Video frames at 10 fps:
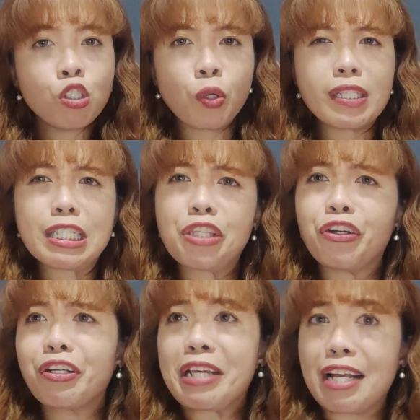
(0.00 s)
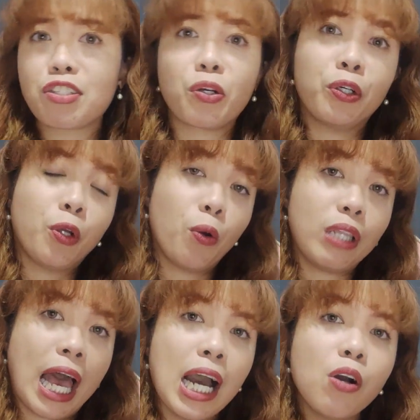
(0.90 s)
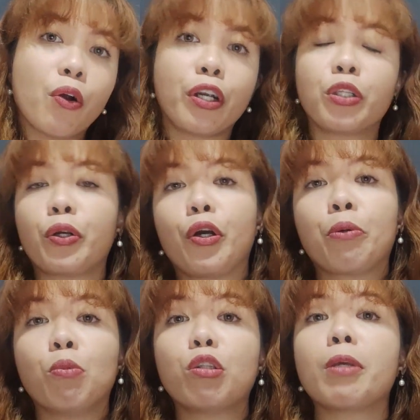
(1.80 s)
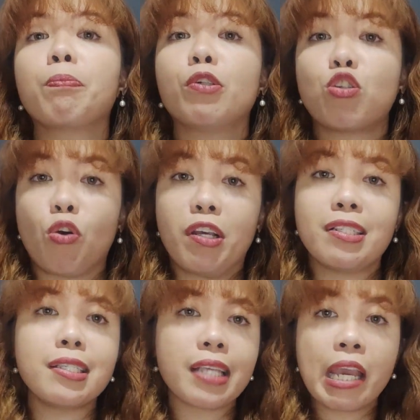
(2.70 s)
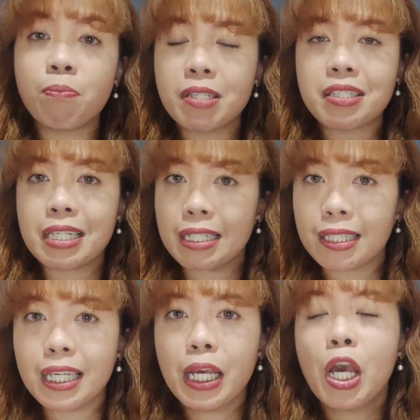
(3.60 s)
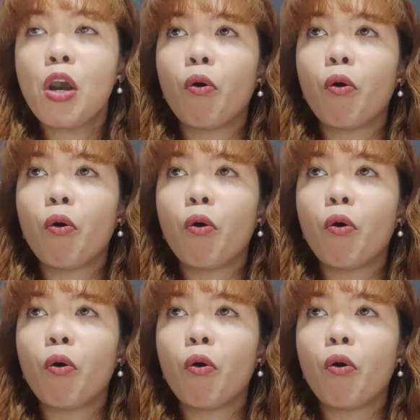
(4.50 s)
So it's either yes or no lang, or there are multiple choices, A, B, C, D,